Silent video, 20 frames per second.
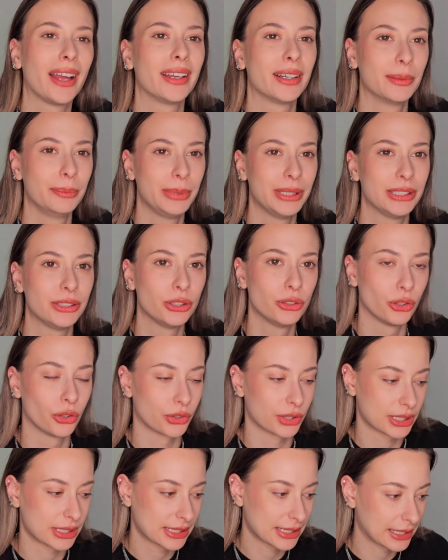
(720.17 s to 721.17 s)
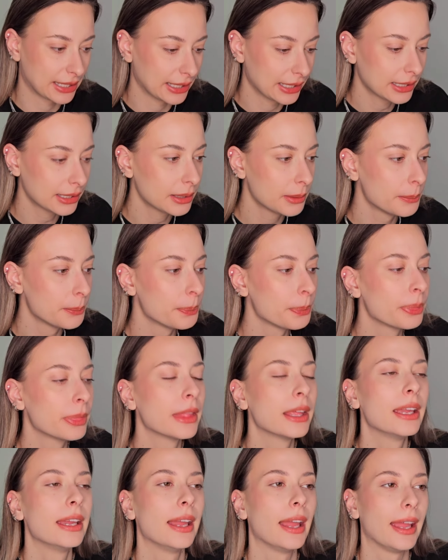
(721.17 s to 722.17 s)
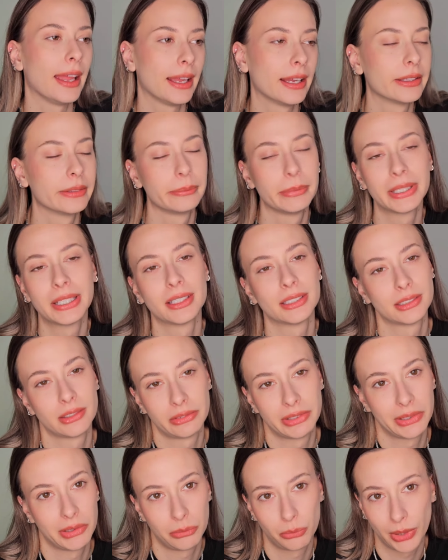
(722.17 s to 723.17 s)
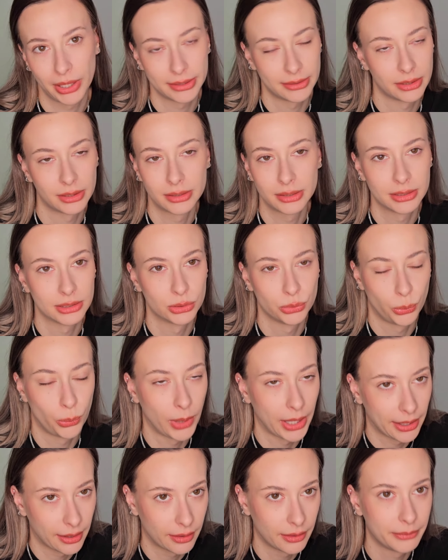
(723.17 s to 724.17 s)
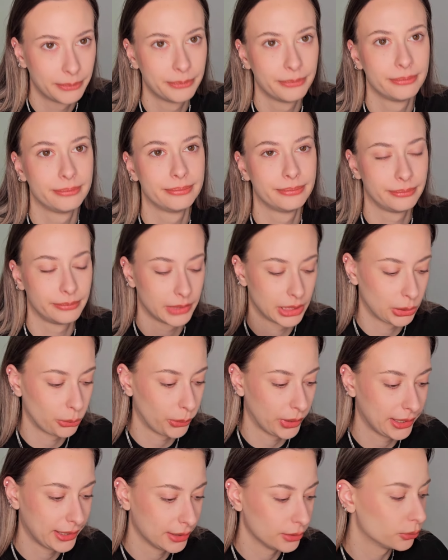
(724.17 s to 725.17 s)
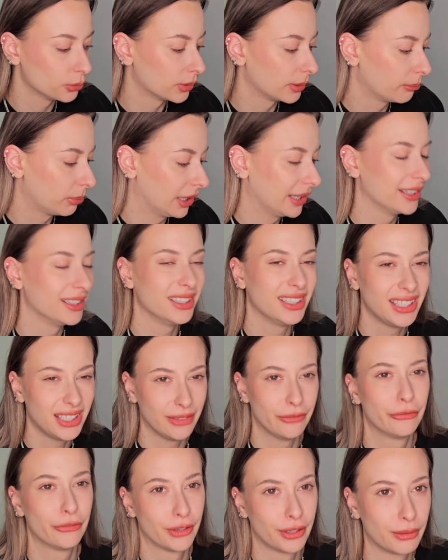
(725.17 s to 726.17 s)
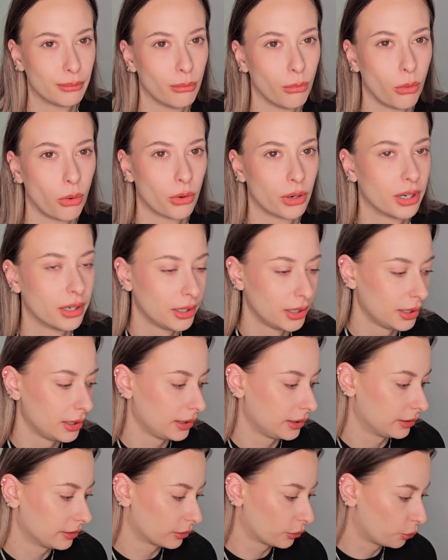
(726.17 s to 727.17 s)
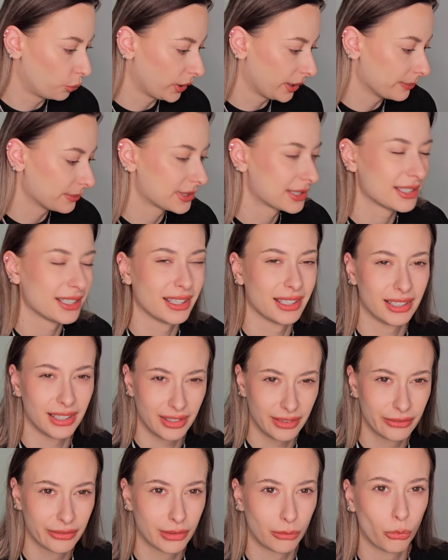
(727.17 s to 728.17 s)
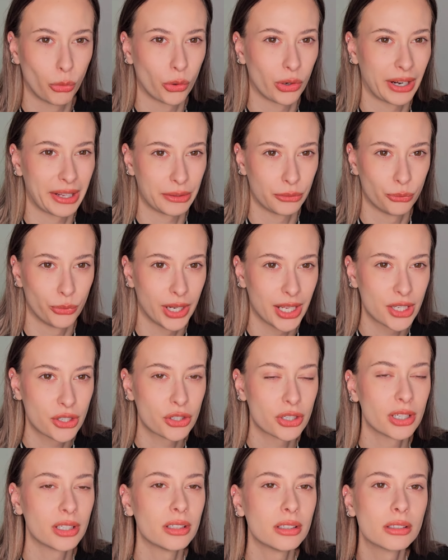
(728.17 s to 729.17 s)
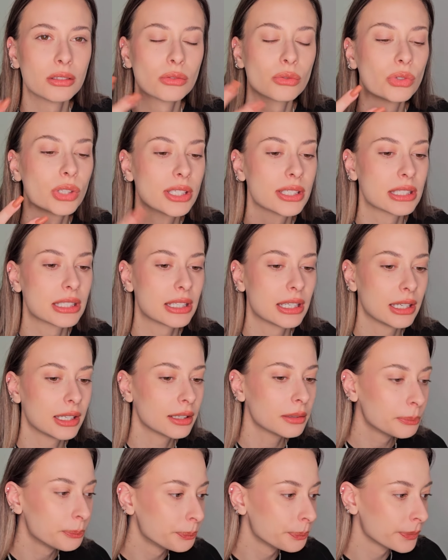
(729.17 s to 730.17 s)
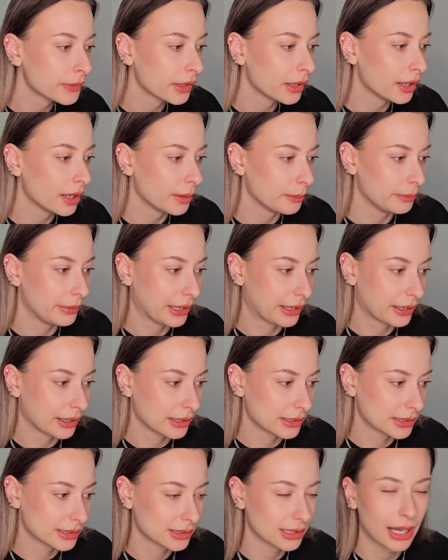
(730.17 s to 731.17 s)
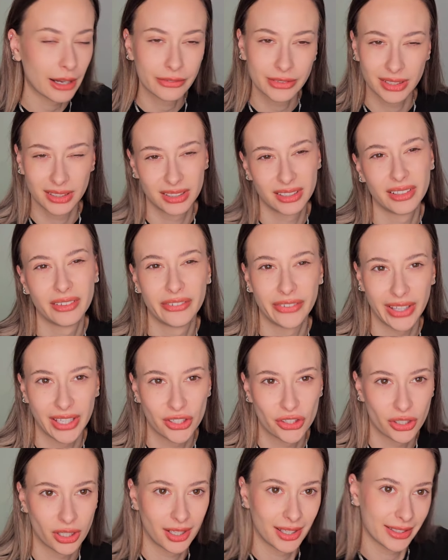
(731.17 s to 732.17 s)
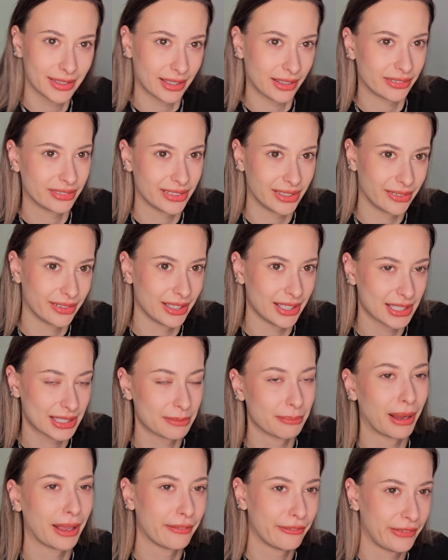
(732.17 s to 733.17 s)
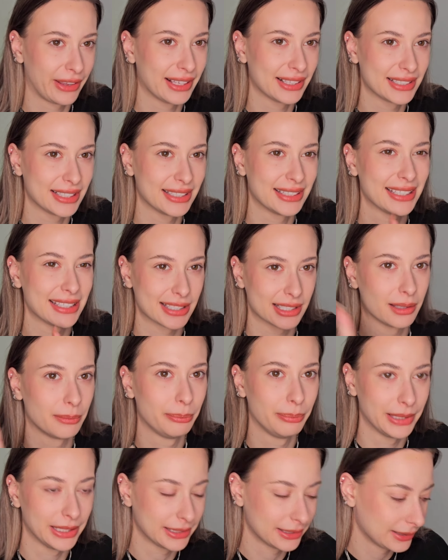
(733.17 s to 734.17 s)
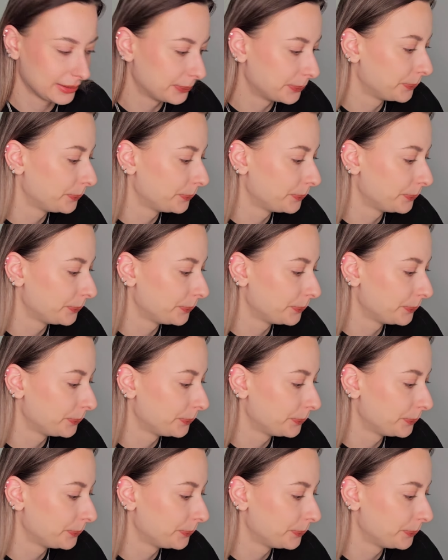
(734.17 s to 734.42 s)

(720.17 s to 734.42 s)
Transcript: a bit your skin and because of the weather as well. We need to apply even more creams and even more hydration to the skin because after the facial and after this my face it is a bit